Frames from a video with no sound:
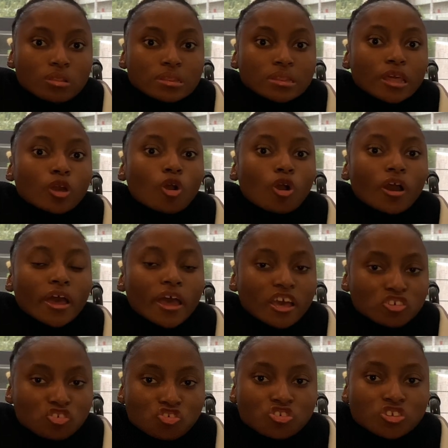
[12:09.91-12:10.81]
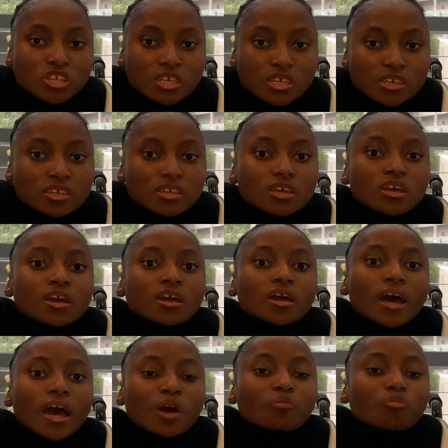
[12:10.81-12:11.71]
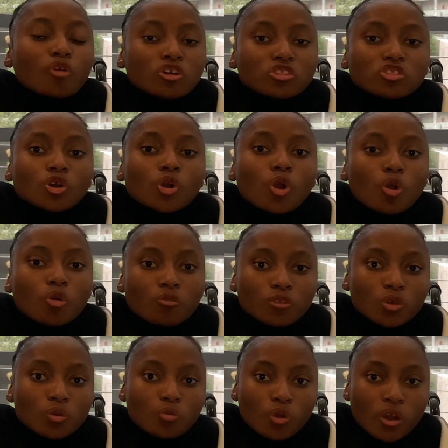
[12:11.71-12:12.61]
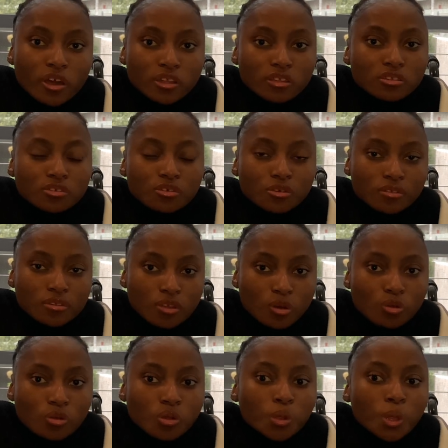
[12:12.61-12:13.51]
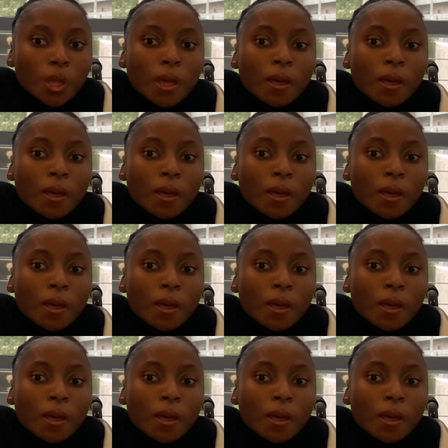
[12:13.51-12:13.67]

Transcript: they are actually, I'm not the only one, you know.